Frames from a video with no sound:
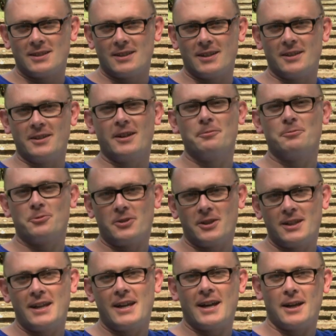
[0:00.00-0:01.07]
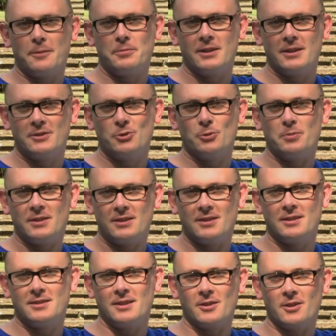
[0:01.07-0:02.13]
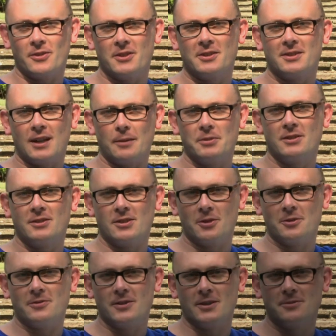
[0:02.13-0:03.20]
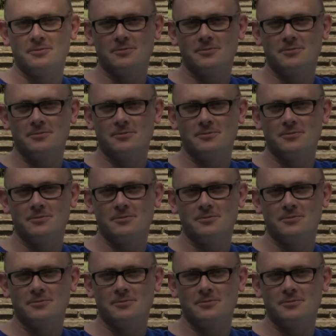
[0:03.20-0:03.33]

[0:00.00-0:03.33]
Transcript: and I'm really happy to be sitting on the Sabbath sofa.